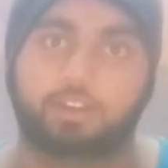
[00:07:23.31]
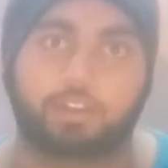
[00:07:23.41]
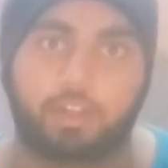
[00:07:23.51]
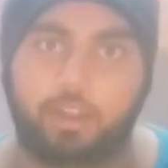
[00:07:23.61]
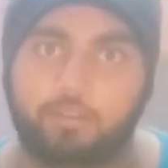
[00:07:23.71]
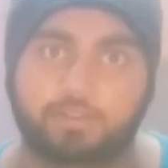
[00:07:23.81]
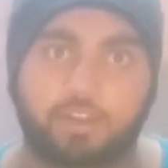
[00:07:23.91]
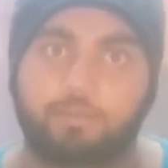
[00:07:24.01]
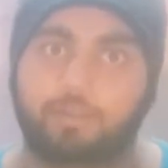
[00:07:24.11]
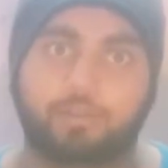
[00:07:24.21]
As
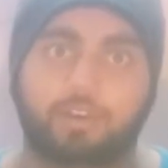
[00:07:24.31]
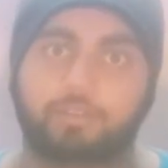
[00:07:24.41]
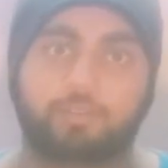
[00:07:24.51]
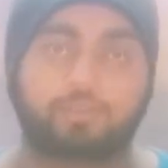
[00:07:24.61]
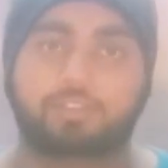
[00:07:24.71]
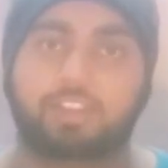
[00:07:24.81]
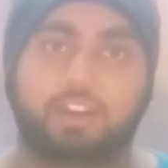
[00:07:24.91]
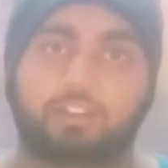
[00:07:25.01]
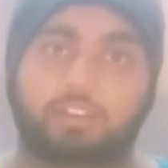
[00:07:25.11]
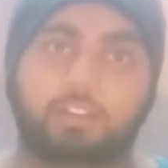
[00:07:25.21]
everyone knows
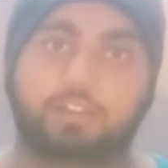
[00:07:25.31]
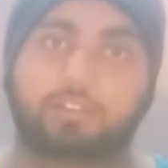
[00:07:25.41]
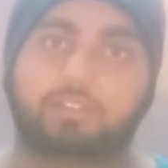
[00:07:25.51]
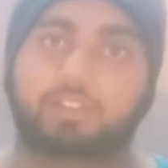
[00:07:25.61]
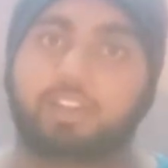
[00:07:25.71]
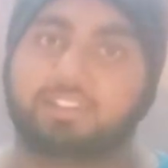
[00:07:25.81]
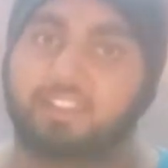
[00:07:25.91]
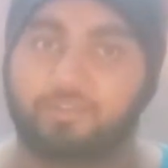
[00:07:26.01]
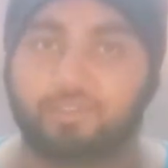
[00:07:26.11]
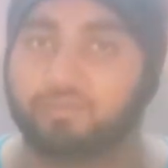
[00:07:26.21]
that Saiyans
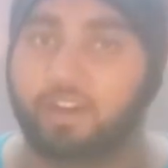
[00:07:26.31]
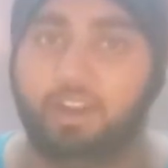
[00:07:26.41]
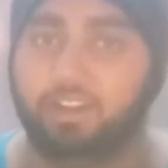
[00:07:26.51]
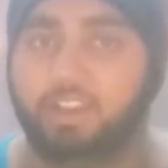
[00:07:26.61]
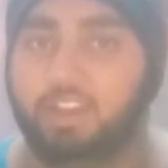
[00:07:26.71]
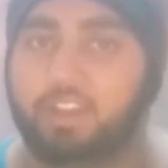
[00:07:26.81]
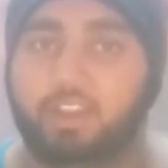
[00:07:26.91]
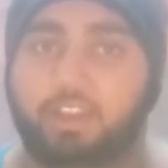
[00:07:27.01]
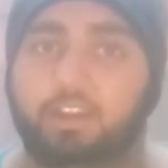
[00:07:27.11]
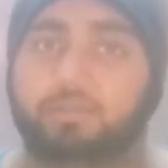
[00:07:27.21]
love to fight.
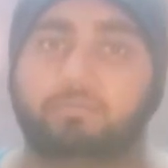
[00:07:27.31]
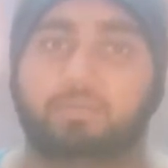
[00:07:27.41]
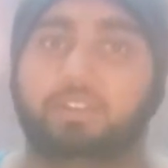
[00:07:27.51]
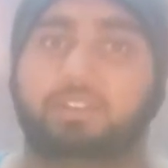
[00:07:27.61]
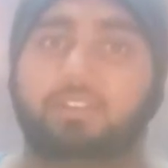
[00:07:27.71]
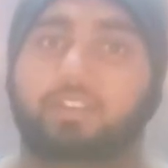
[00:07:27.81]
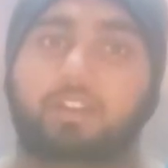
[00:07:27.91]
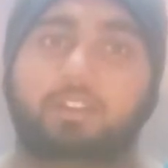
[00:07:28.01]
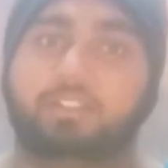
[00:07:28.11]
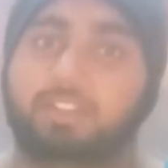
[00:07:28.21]
It's in
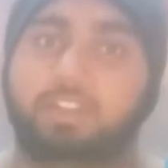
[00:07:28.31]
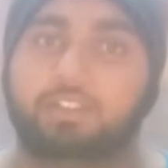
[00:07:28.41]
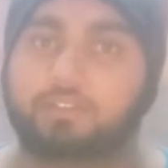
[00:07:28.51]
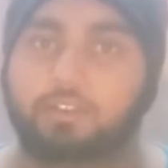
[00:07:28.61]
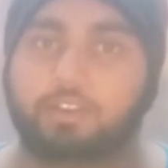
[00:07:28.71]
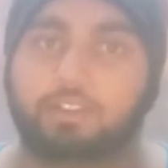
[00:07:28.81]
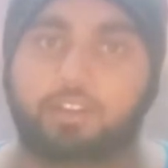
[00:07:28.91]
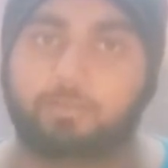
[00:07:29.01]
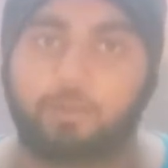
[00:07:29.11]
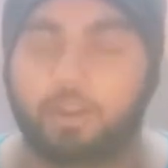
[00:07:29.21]
their genes or in their
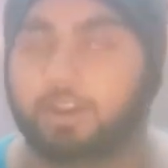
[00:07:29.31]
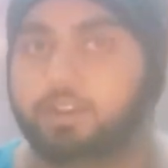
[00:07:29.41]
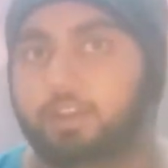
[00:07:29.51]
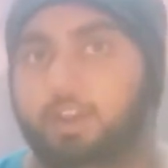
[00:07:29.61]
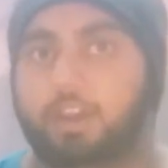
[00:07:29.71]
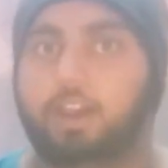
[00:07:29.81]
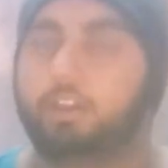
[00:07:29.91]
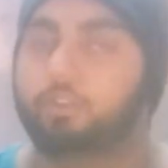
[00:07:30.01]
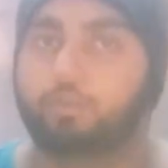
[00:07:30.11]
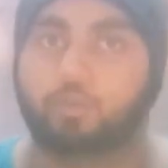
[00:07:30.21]
blood. I
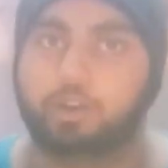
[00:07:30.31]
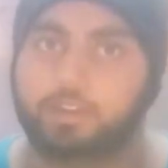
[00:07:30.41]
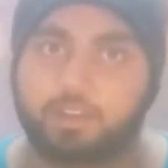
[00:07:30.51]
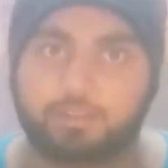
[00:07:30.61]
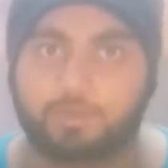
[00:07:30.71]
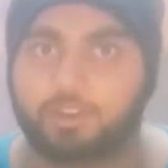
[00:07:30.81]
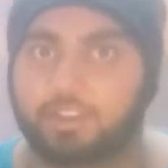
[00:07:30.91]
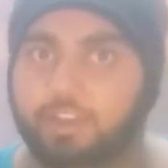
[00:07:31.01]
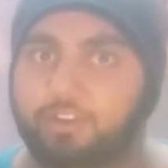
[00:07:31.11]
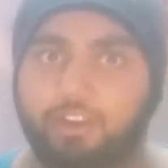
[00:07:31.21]
don't know what it is, but
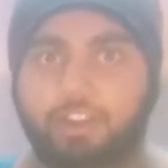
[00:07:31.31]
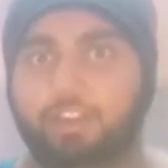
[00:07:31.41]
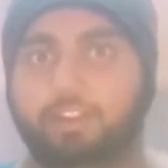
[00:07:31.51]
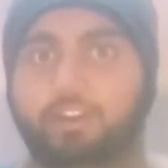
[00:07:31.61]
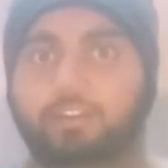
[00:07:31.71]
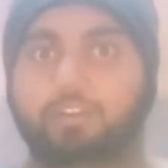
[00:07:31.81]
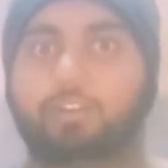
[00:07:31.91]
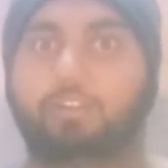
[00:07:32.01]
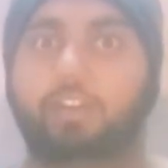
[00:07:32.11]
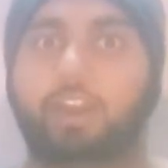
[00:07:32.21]
they really
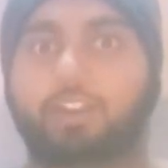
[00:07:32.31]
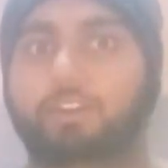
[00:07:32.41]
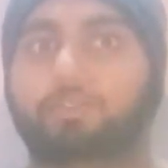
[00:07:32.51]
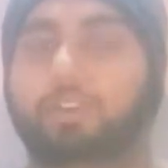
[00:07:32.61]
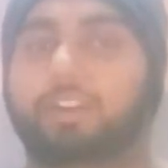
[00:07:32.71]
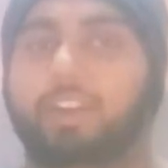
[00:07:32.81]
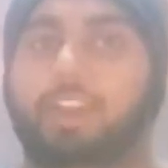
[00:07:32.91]
get into it.